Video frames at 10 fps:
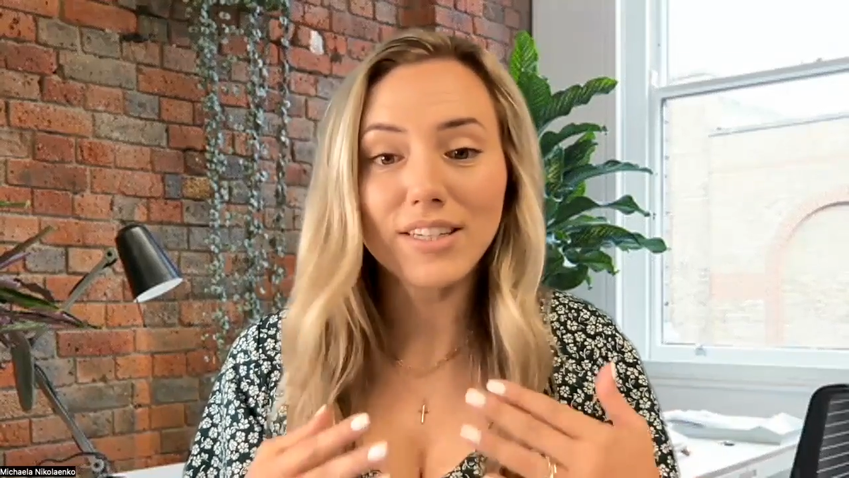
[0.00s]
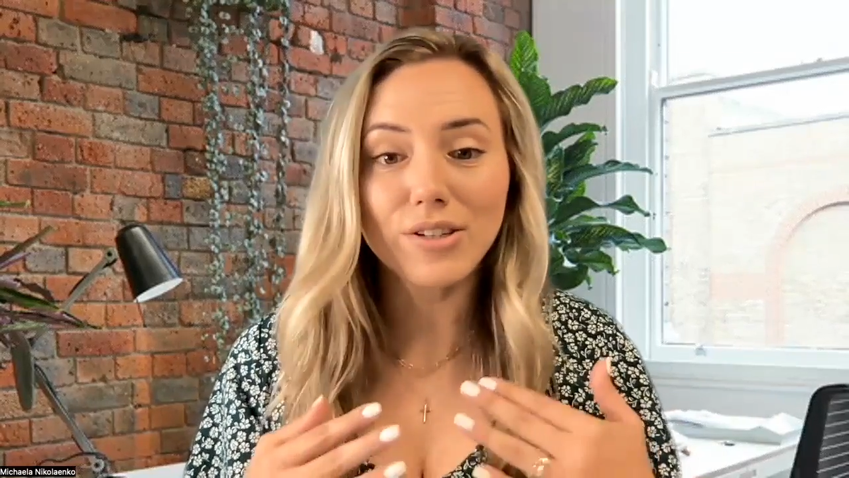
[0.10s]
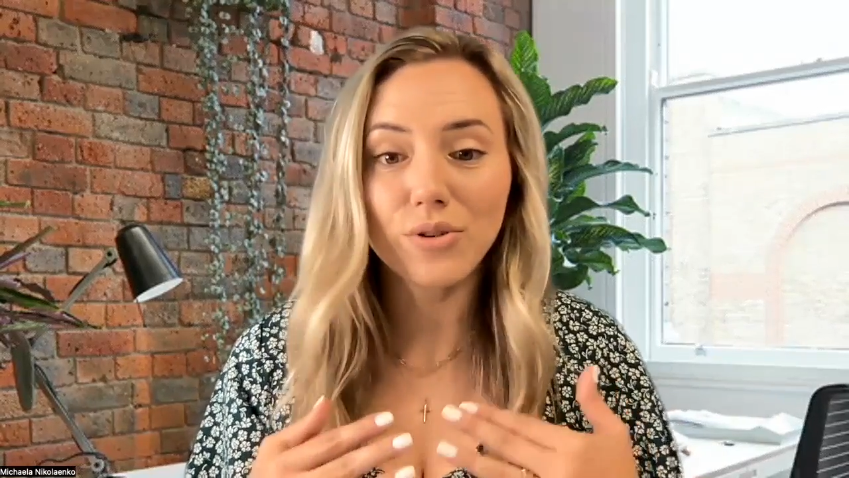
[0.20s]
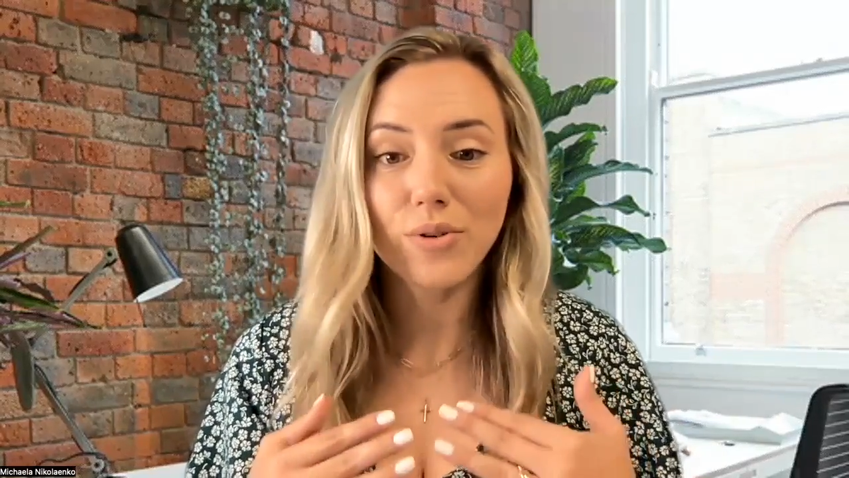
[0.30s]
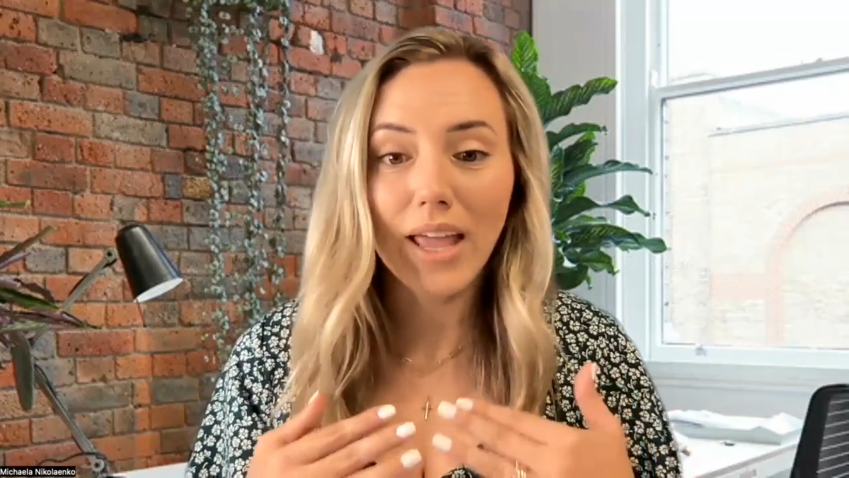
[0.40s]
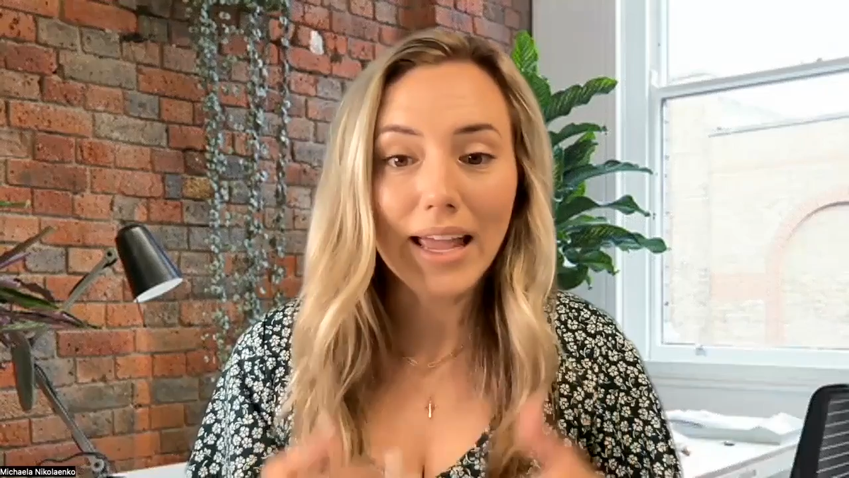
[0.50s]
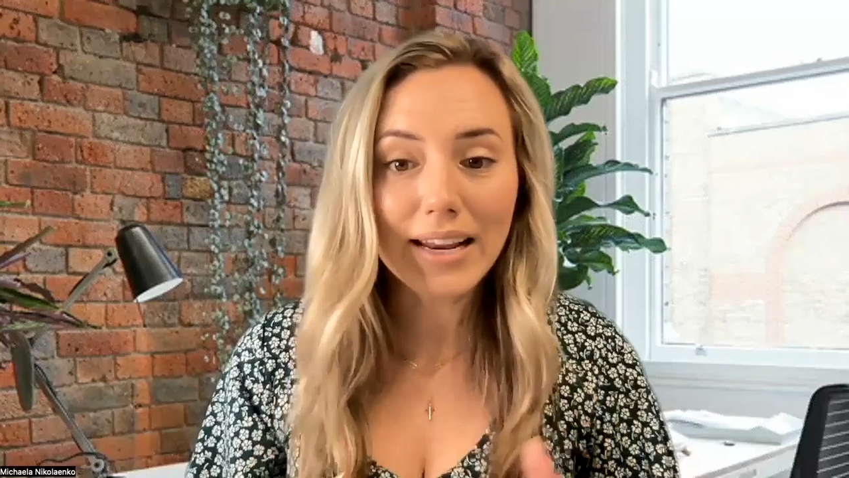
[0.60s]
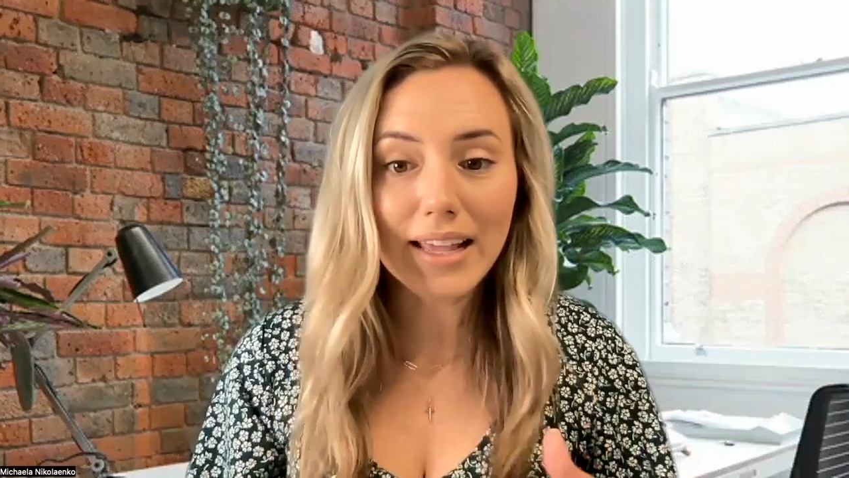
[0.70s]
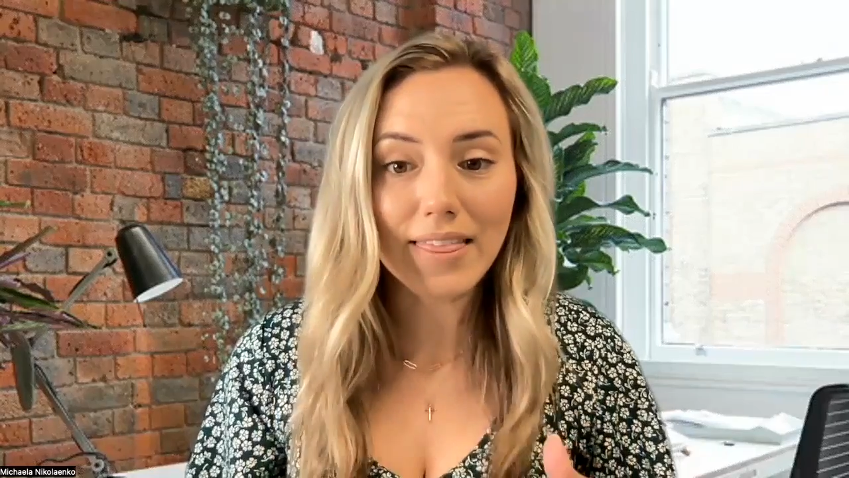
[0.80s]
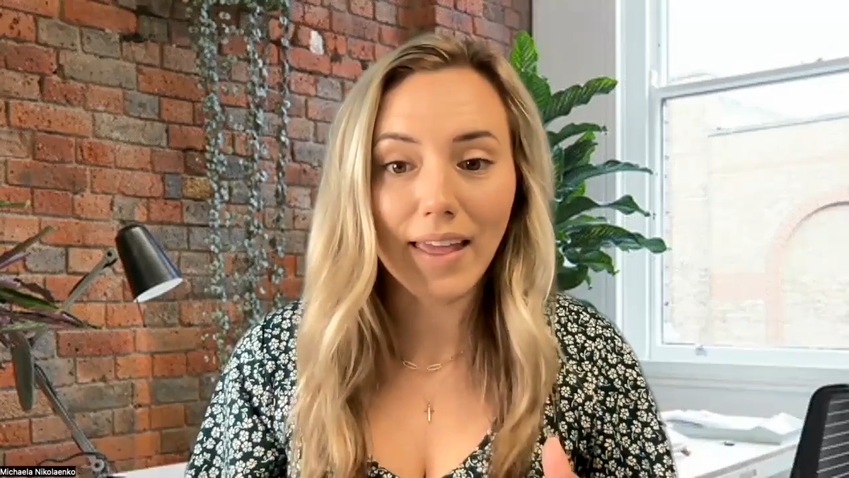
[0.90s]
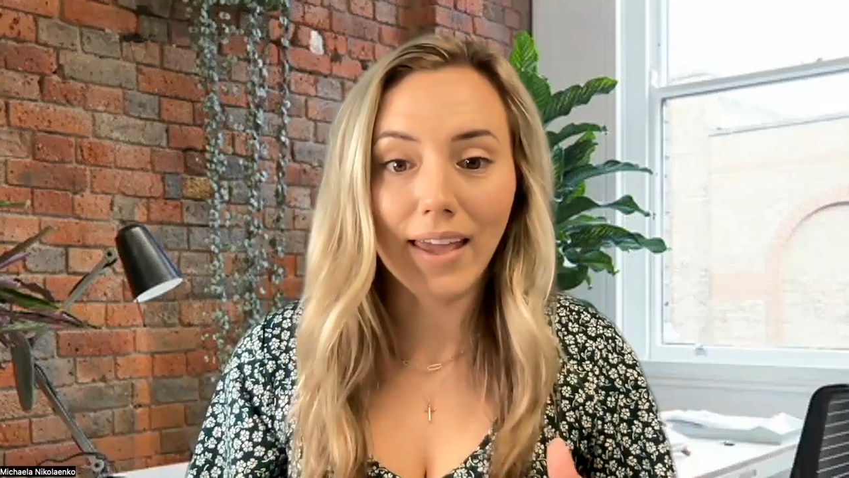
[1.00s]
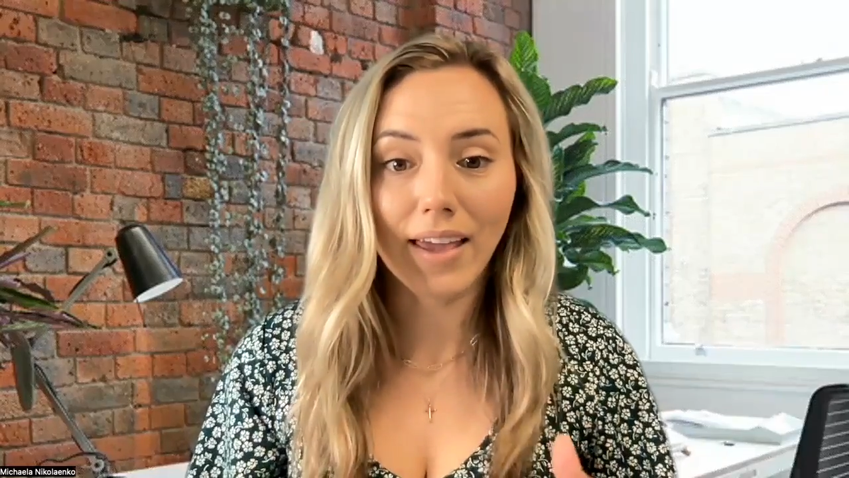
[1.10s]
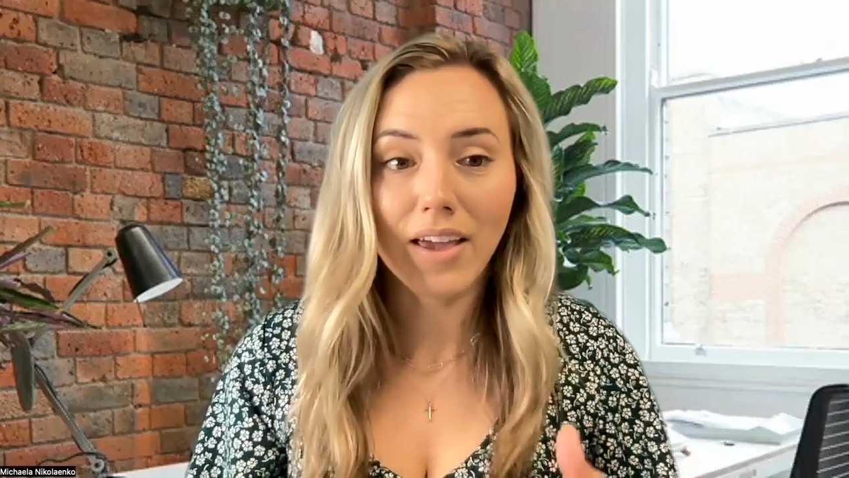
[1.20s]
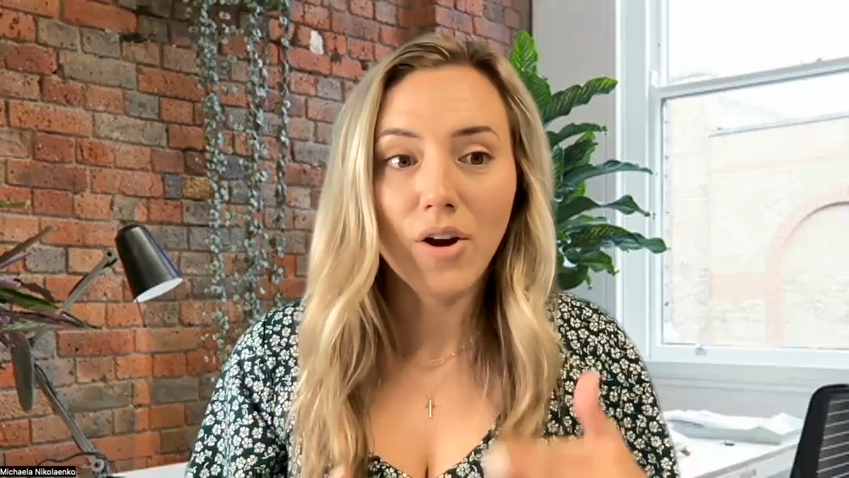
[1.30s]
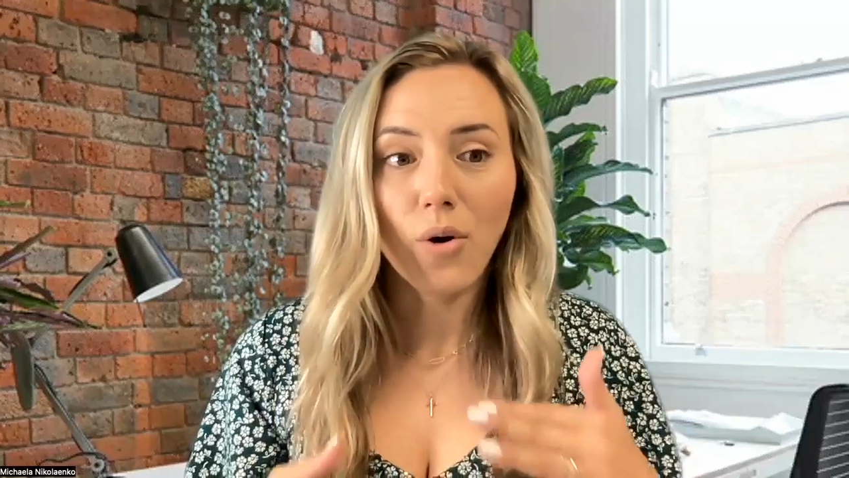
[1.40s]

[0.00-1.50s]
to do anything